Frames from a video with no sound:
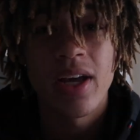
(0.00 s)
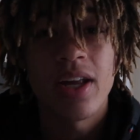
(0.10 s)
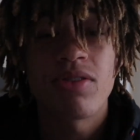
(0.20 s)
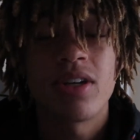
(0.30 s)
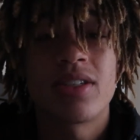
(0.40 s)

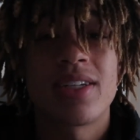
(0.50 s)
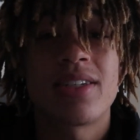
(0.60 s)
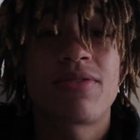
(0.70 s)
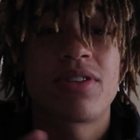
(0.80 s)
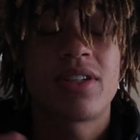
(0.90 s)
anyways, that's
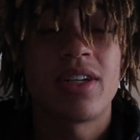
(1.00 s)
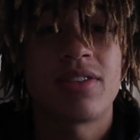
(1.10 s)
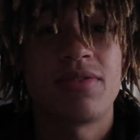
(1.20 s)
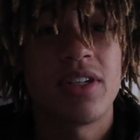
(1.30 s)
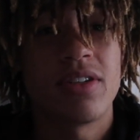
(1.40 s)
it for
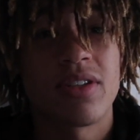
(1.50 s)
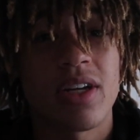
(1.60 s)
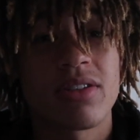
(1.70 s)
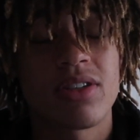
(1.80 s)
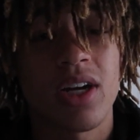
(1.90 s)
today's video.
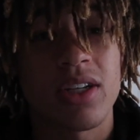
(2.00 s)
Now that you